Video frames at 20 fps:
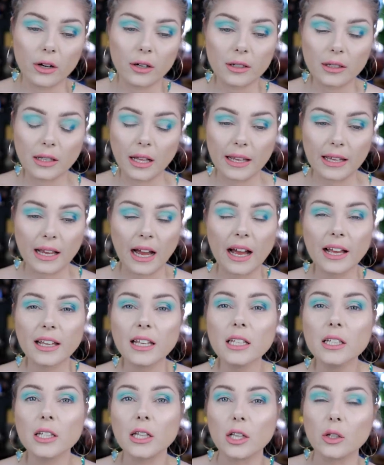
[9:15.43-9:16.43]
Like, I
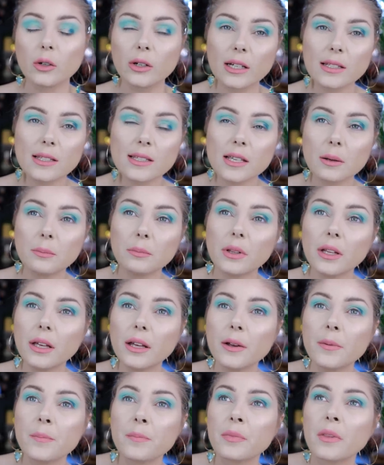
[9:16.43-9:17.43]
can look at something
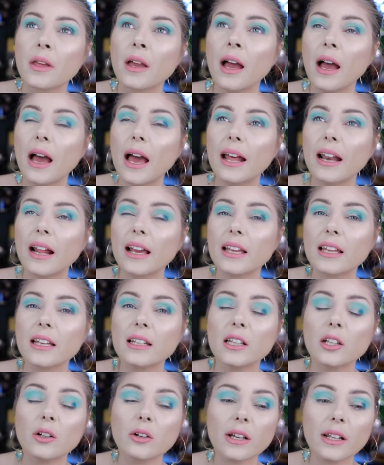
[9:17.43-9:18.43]
and I
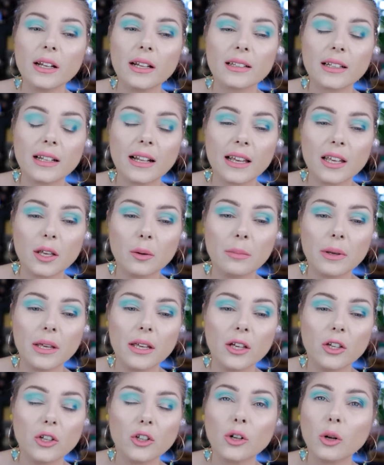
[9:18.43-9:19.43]
can look at it and I can
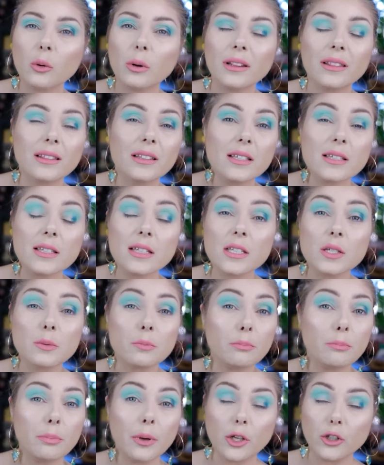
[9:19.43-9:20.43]
be, you know what, this is
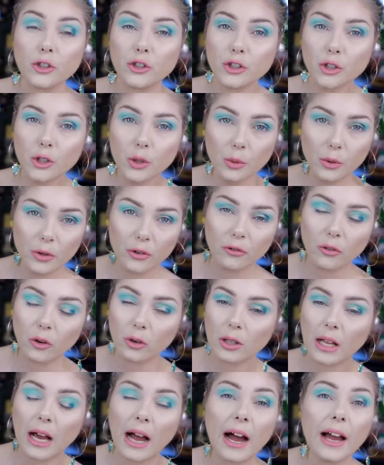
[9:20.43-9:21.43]

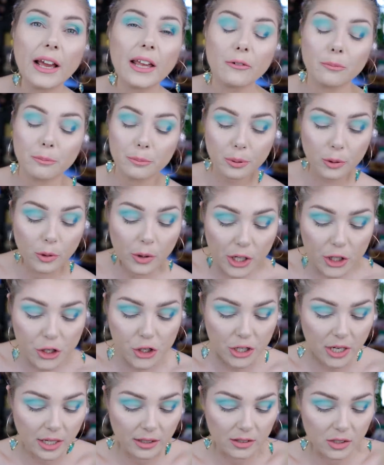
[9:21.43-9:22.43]
beautiful. I
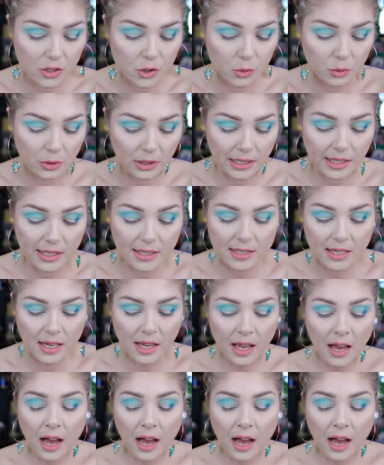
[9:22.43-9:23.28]
appreciate this release.